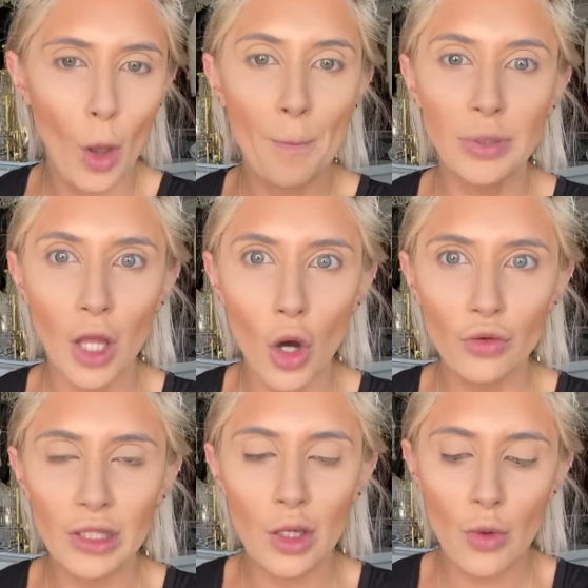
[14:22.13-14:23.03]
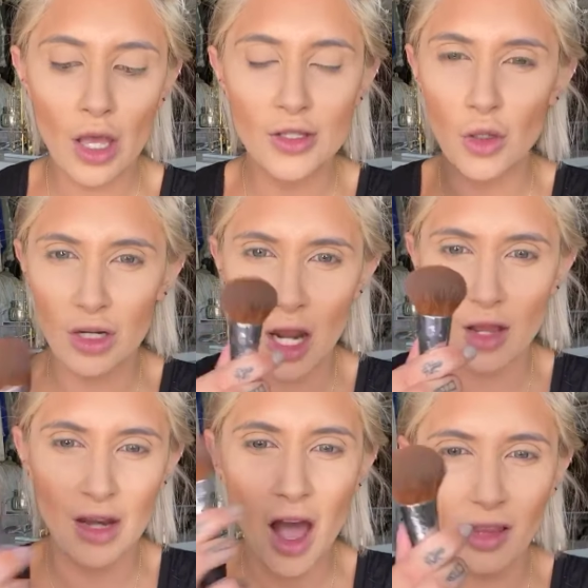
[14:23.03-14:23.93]
Blow really well, so not,
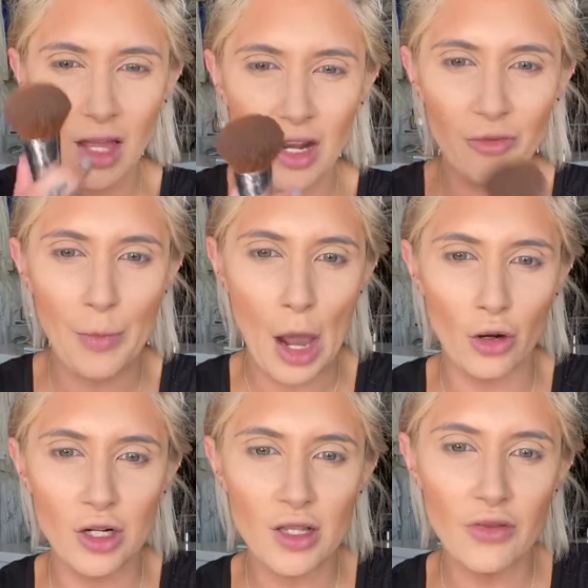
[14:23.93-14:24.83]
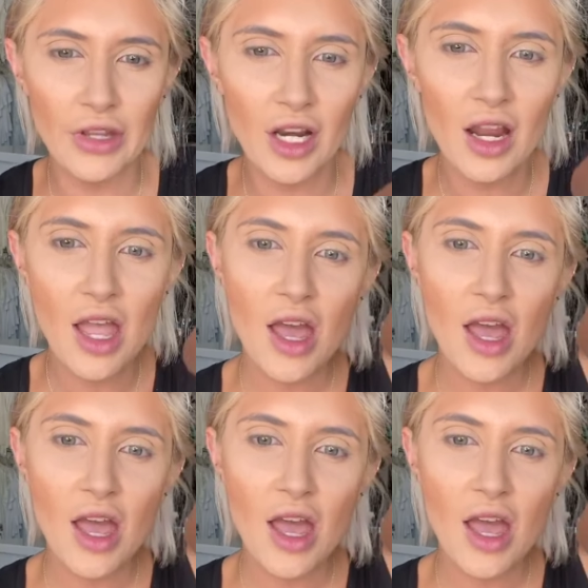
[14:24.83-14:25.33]
not a lot of powders on there.